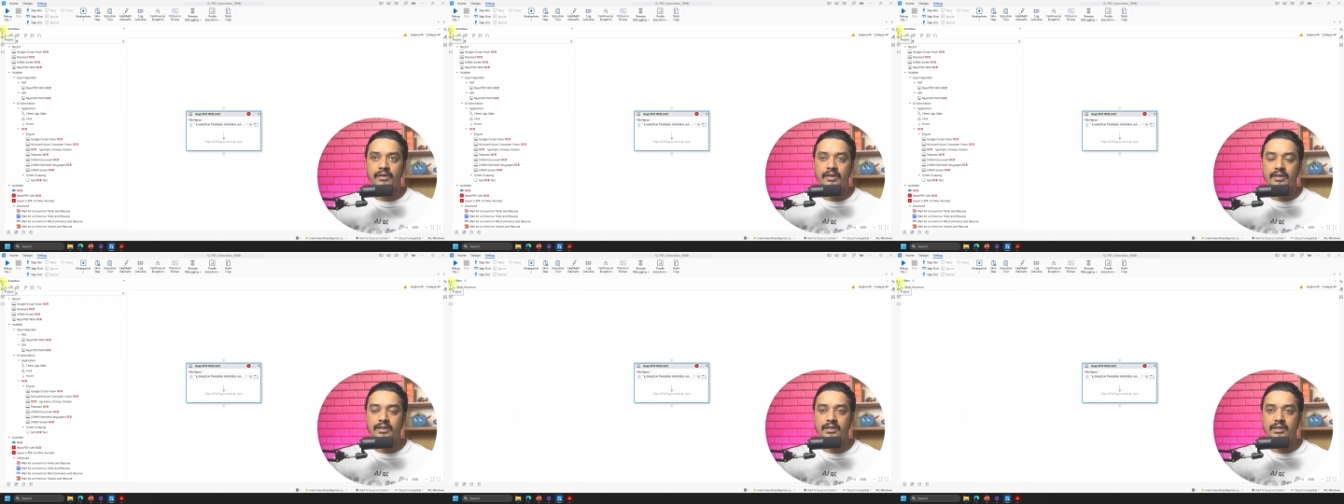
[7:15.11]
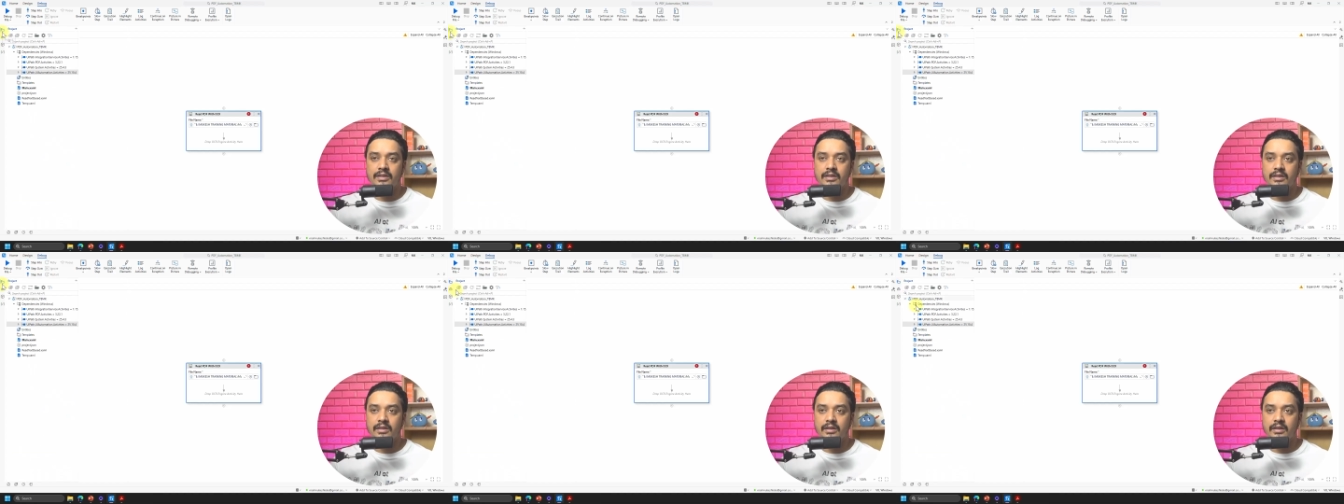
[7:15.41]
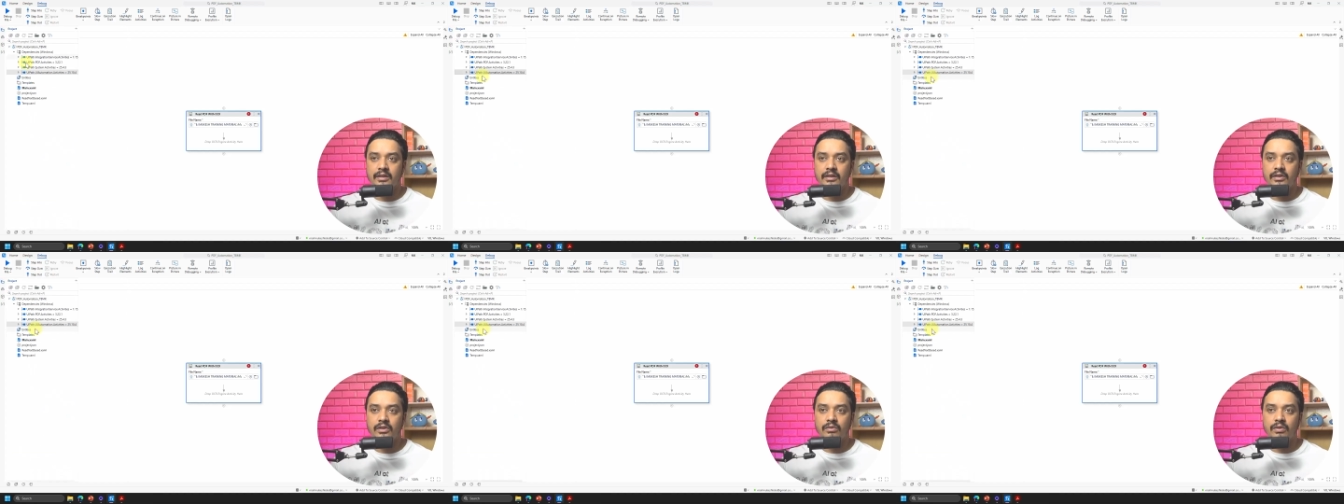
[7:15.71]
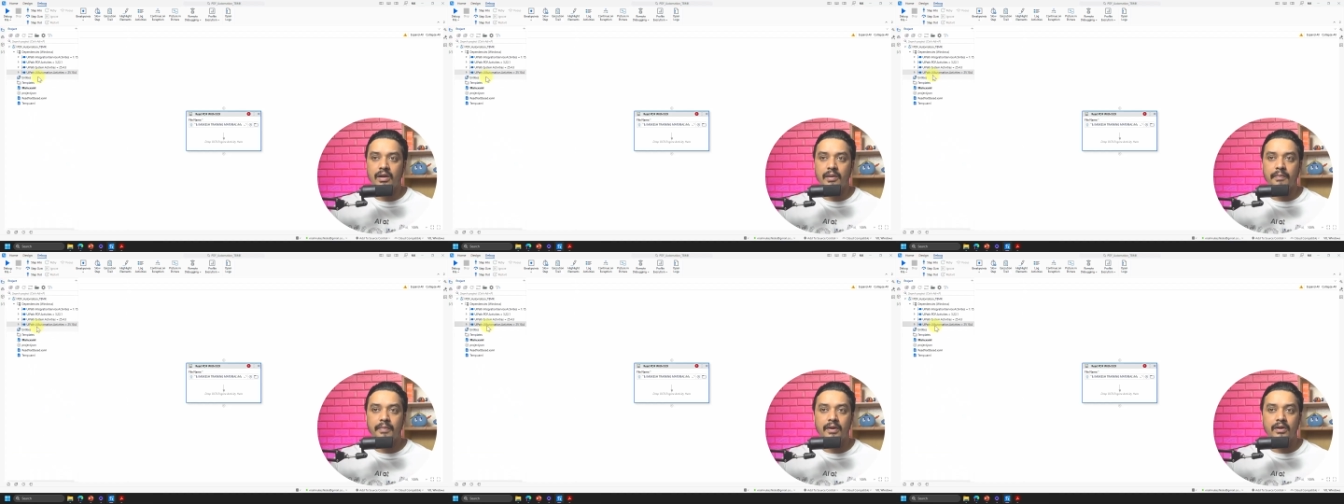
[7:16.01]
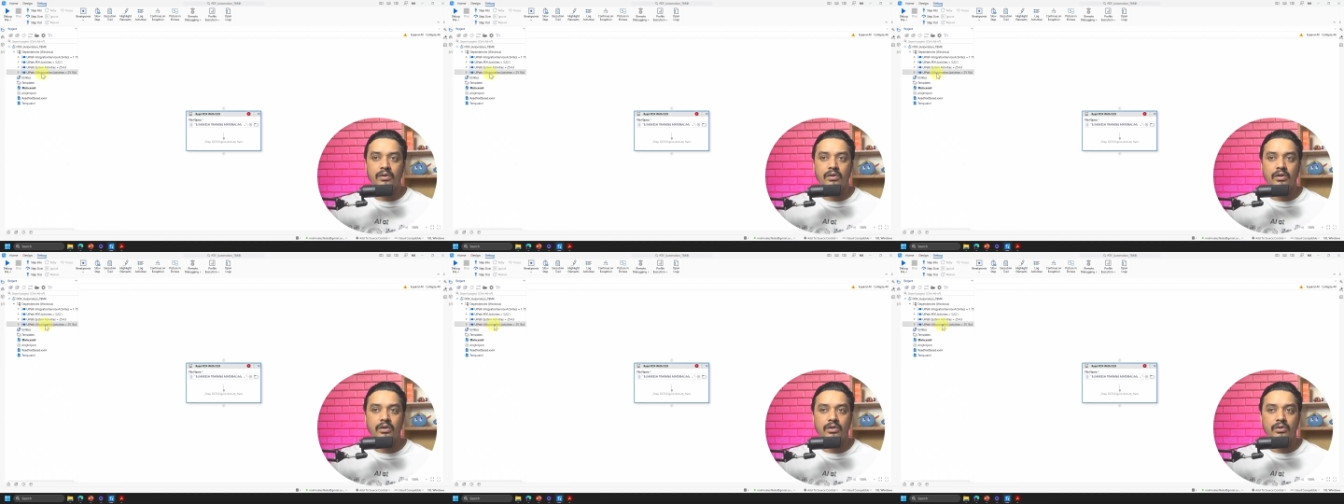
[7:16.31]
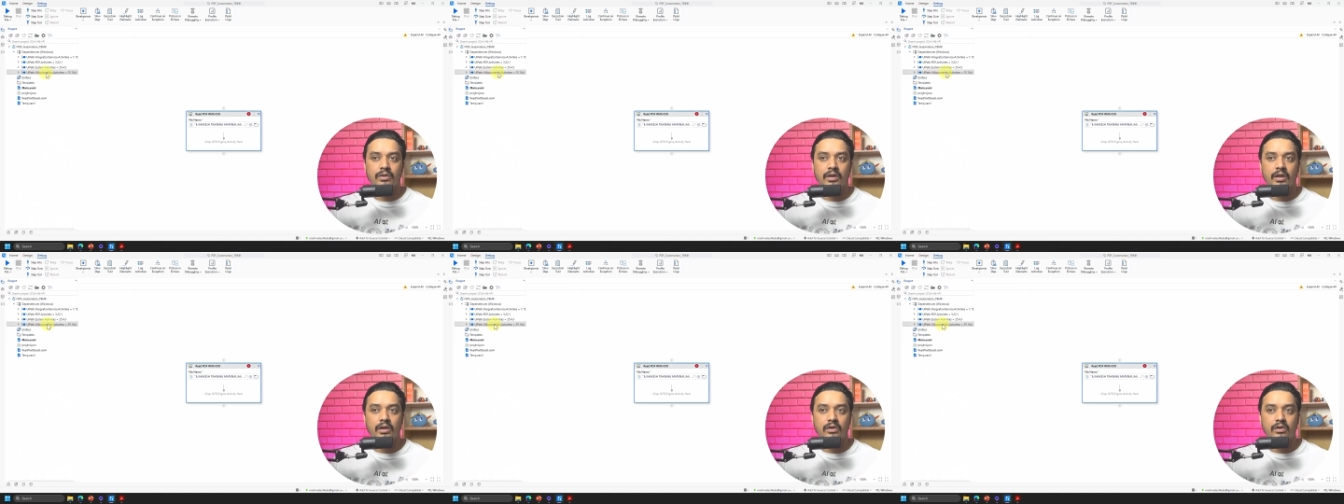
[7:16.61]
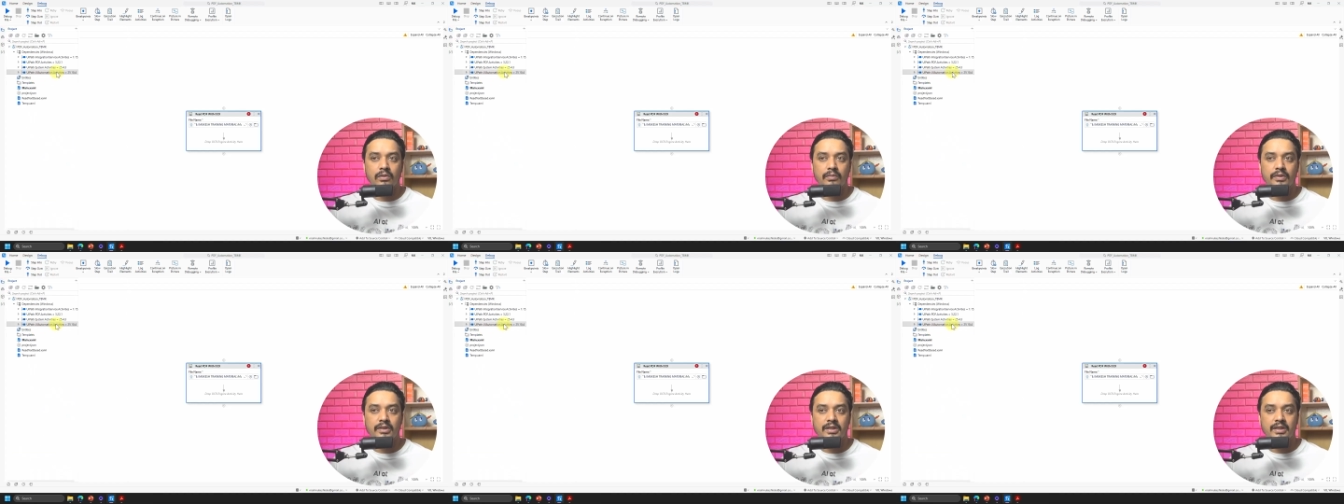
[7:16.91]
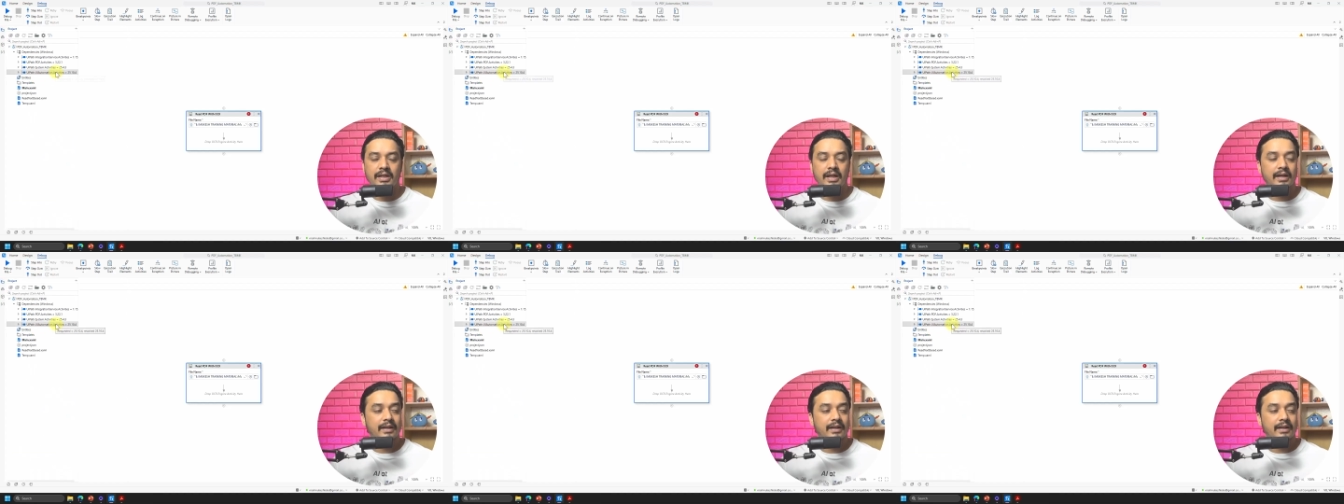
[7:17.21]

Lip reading: this UiPath.UI automation